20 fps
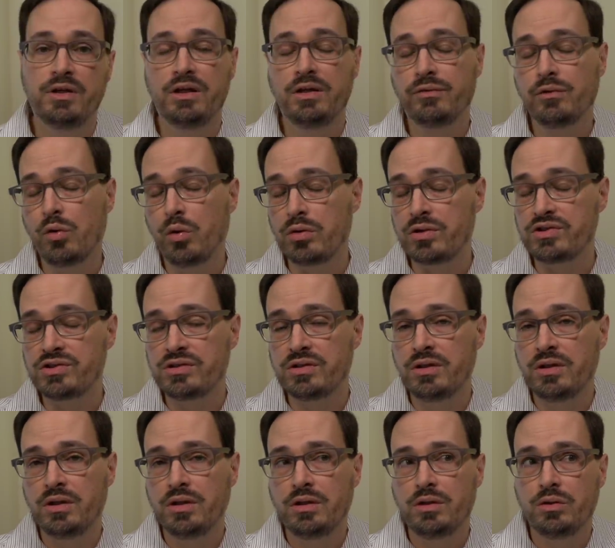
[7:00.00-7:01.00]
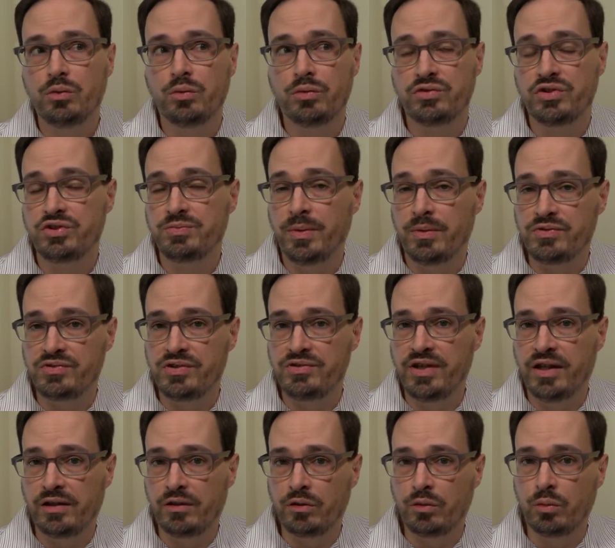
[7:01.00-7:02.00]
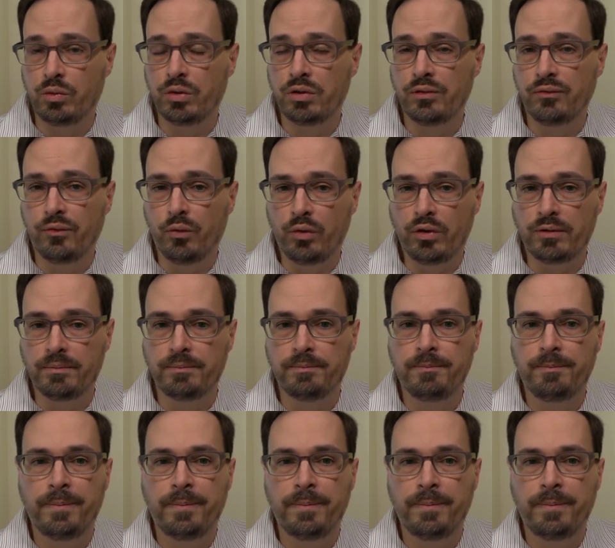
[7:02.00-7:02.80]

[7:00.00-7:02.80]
And of course, we're just supposed to take her word for it.